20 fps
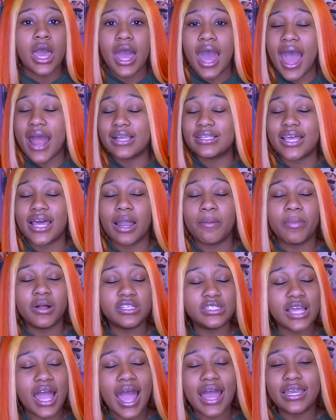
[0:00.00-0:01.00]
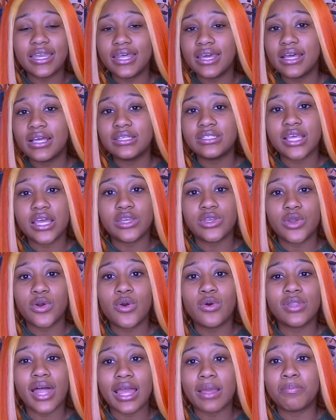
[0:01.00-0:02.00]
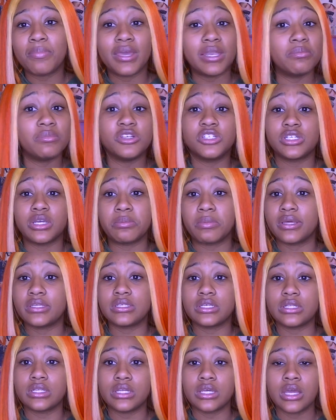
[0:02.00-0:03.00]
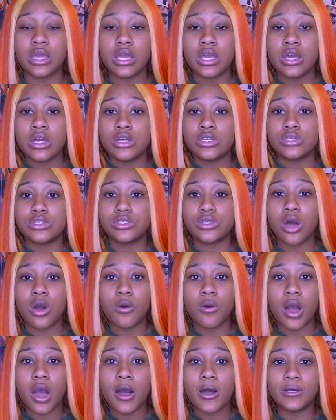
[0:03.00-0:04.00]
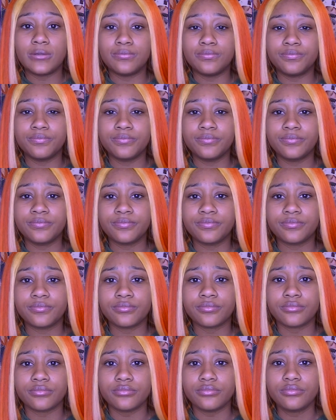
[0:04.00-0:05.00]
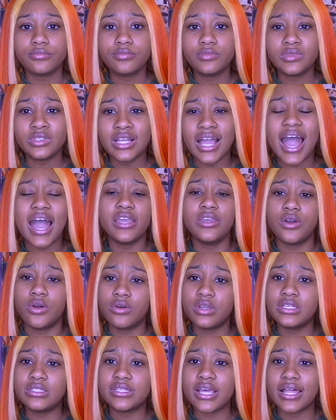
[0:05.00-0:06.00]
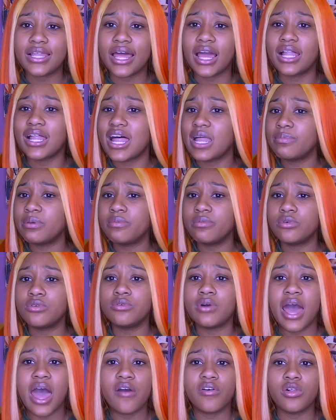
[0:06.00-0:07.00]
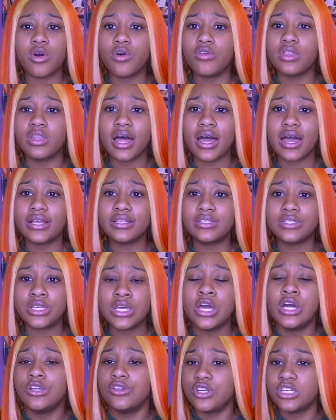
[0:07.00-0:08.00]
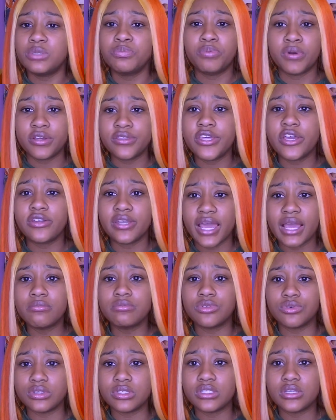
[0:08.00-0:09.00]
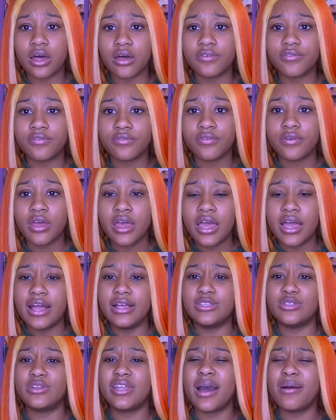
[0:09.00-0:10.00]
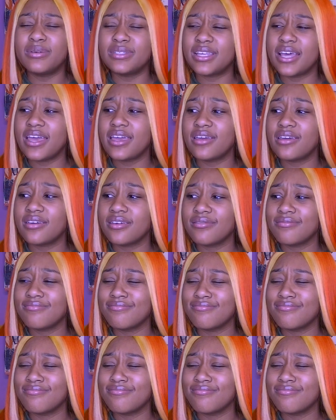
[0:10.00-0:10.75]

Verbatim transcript: I just had a bunch of ideas and no like penmanship basically. So um, I noticed that like a lot of people who have clothing lines just print their names on stuff. And so that was like,